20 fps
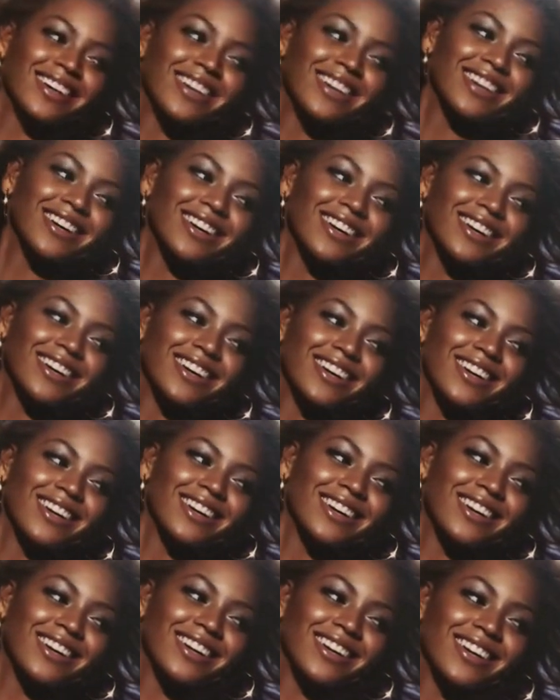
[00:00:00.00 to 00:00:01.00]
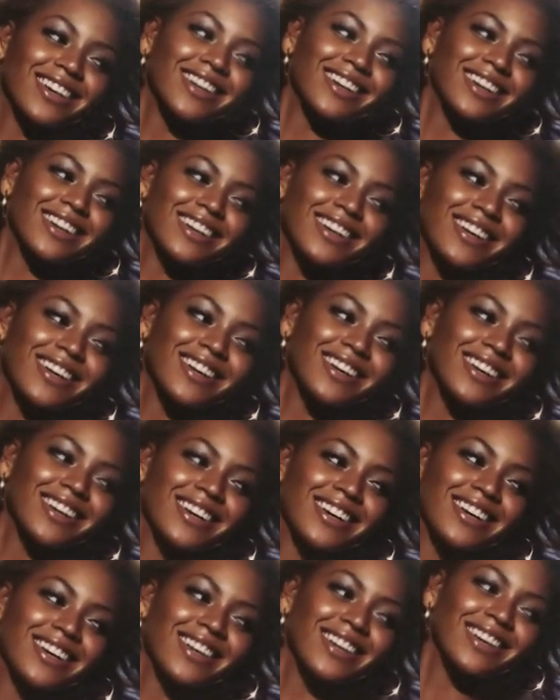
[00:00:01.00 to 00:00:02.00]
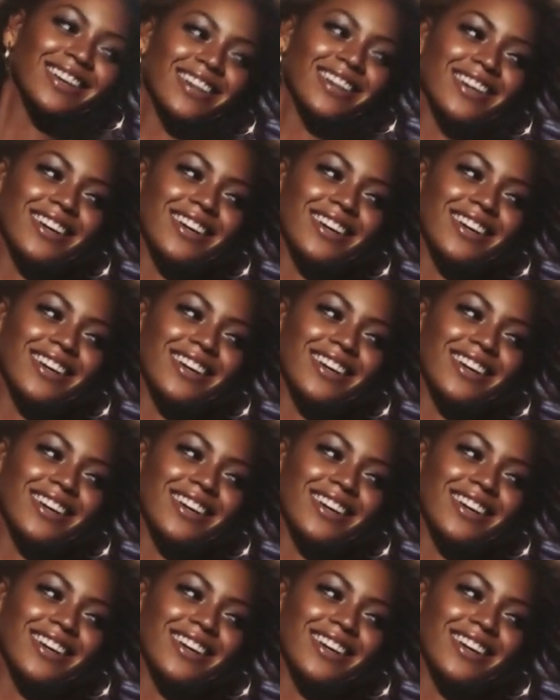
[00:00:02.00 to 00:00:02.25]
Baby Boy featuring Sean Paul.